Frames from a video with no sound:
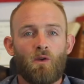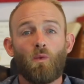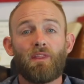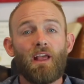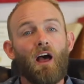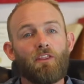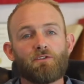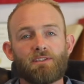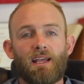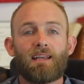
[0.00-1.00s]
when the other
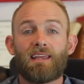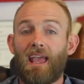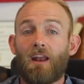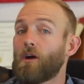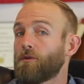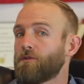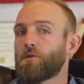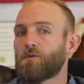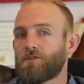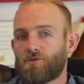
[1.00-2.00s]
side cannot
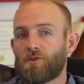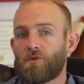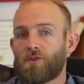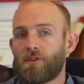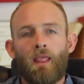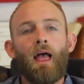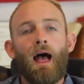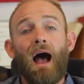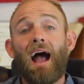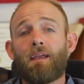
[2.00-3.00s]
refute the truth.
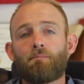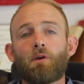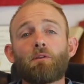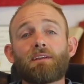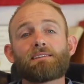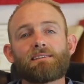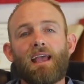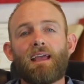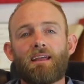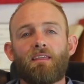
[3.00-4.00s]
I am merely
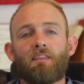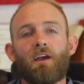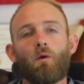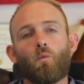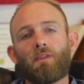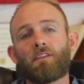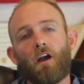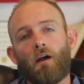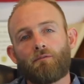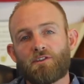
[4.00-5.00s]
saying that when the
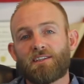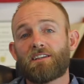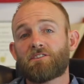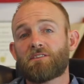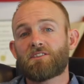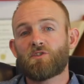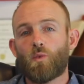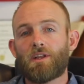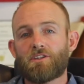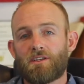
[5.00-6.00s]
conversation
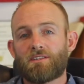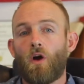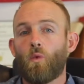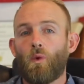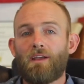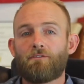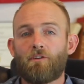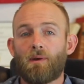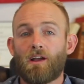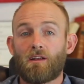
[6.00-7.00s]
switches away
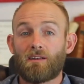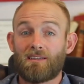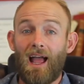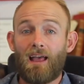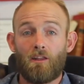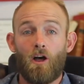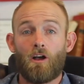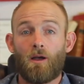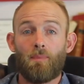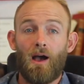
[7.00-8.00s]
from a
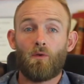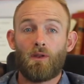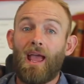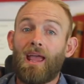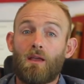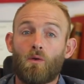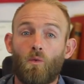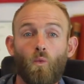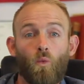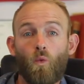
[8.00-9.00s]
dialogue about, hey,
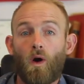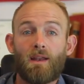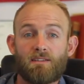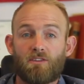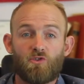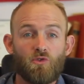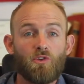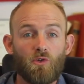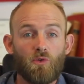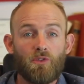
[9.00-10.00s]
what is the
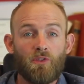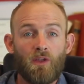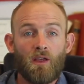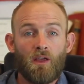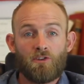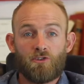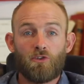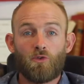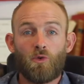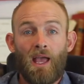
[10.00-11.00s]
truth,
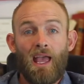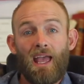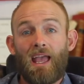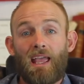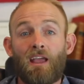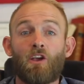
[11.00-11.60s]
to, hey,